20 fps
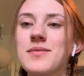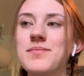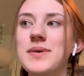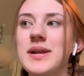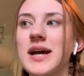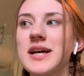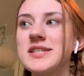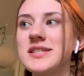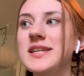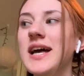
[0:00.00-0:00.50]
but
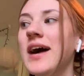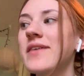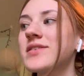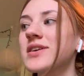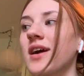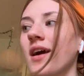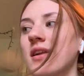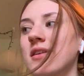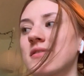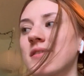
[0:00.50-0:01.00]
I just haven't
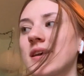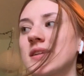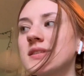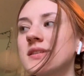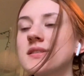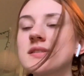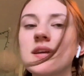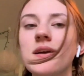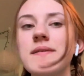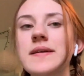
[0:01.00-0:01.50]
gone around to
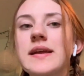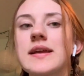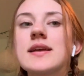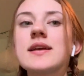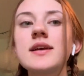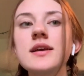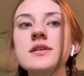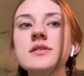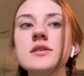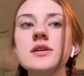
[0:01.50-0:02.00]
sewing
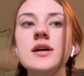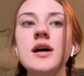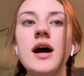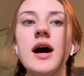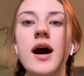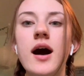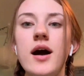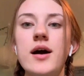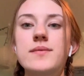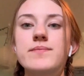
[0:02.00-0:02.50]

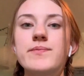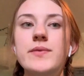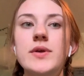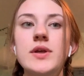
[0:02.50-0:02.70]
a